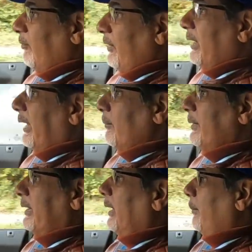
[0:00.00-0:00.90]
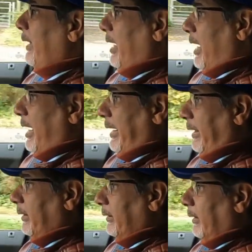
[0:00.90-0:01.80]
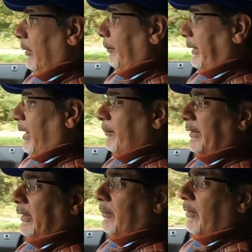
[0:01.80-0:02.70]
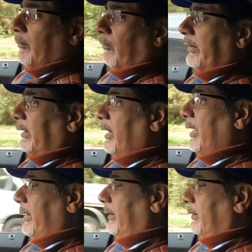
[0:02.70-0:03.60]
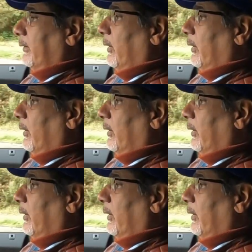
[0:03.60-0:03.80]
feel like I'm sitting a bit higher, but I'm sitting a bit more reclined,